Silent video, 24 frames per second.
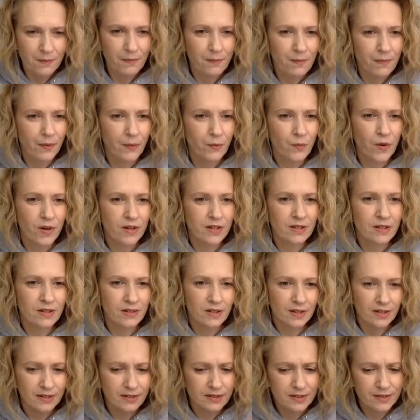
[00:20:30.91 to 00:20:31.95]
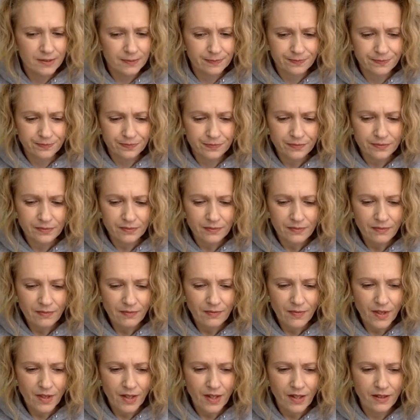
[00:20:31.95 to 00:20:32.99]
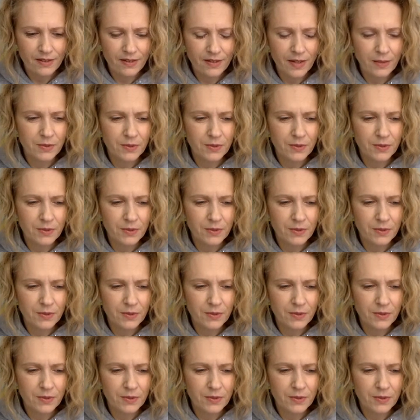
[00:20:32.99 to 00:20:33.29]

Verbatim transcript: But one of the things they